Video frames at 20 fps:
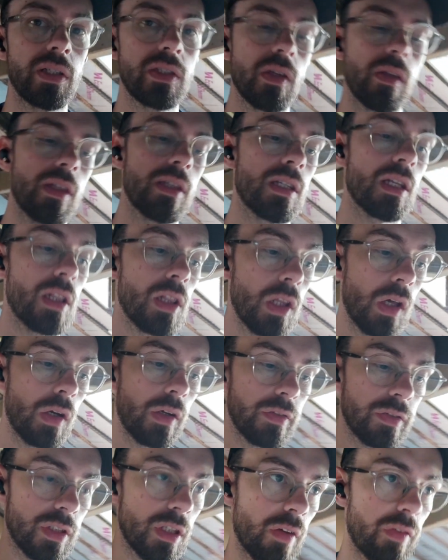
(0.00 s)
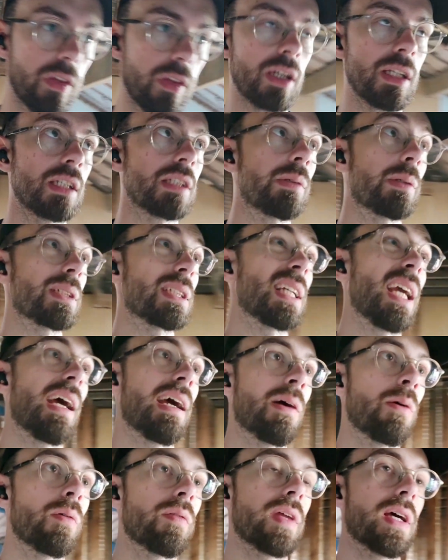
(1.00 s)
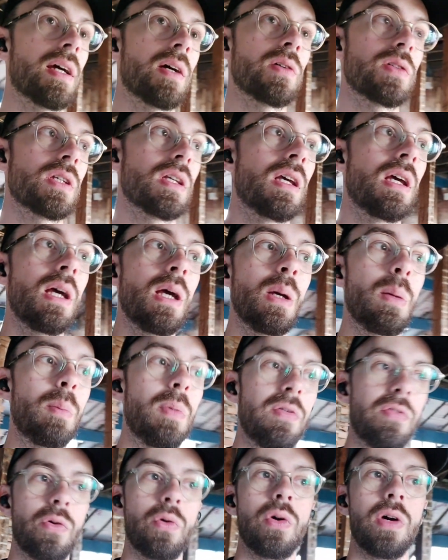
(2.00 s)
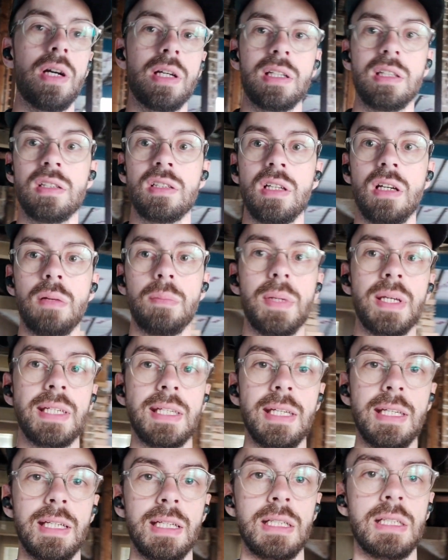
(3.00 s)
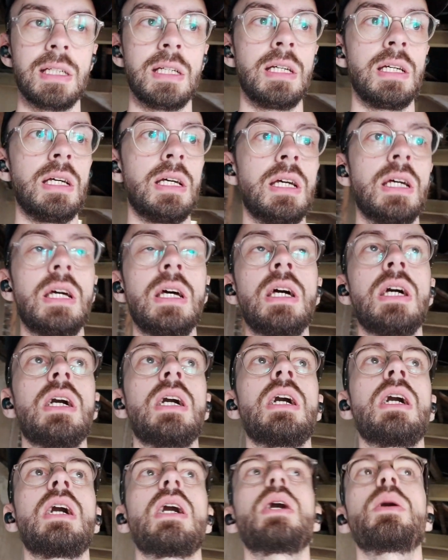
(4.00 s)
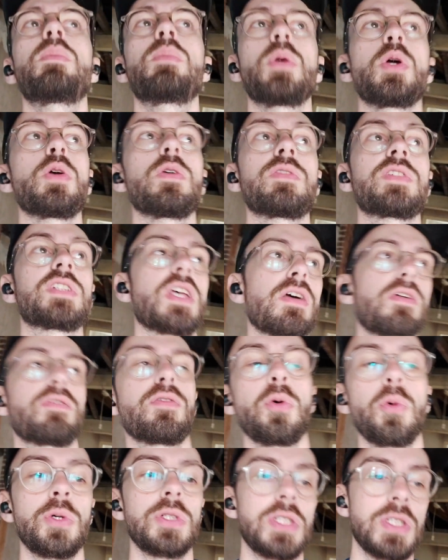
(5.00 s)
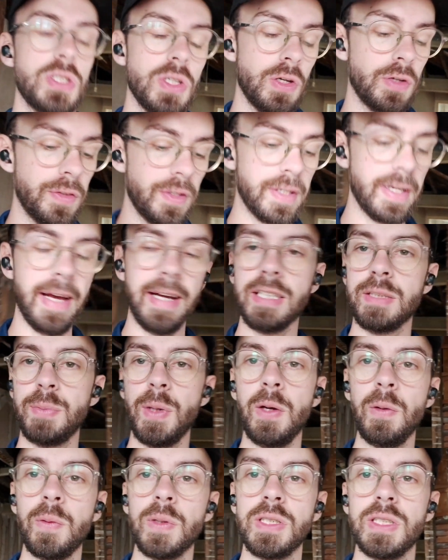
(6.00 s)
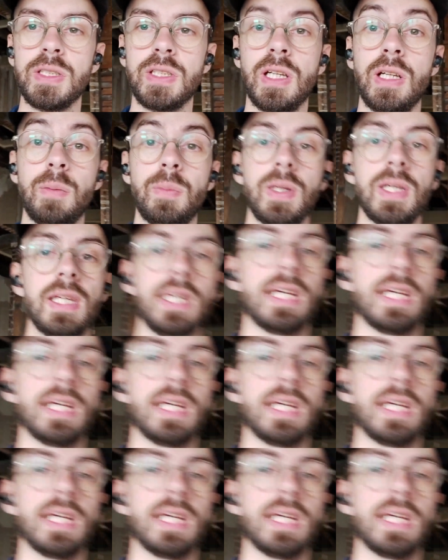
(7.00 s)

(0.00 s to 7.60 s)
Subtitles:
So there's a lot of stuff that I need to actually get out of the house before I can start making moves forwards on the next bit, which is going to be